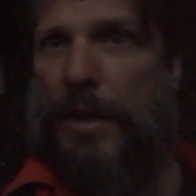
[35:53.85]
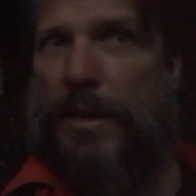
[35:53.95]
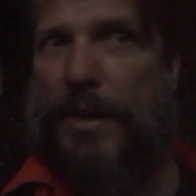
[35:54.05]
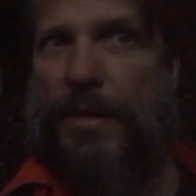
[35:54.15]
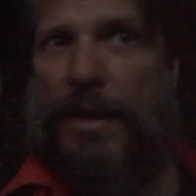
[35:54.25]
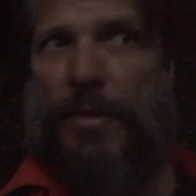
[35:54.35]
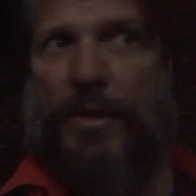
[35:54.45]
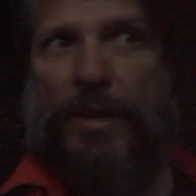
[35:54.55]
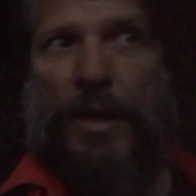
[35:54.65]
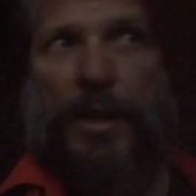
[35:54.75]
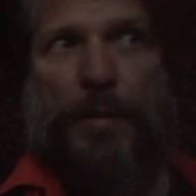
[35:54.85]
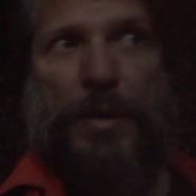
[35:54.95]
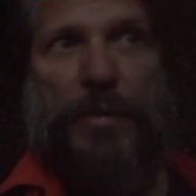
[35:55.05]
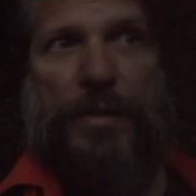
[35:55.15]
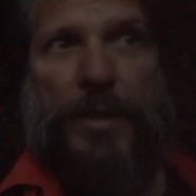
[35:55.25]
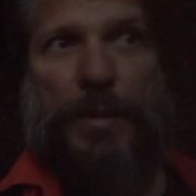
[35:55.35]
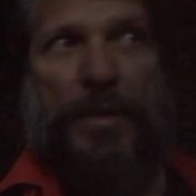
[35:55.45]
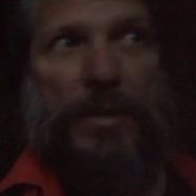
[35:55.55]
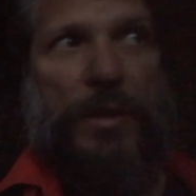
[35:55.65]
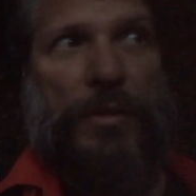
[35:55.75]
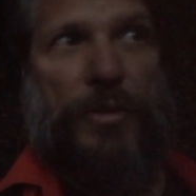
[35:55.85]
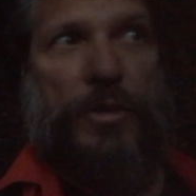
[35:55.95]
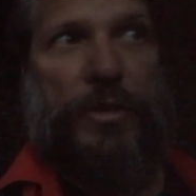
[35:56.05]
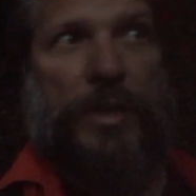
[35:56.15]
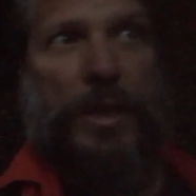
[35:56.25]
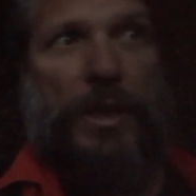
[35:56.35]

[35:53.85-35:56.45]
that every time I find myself just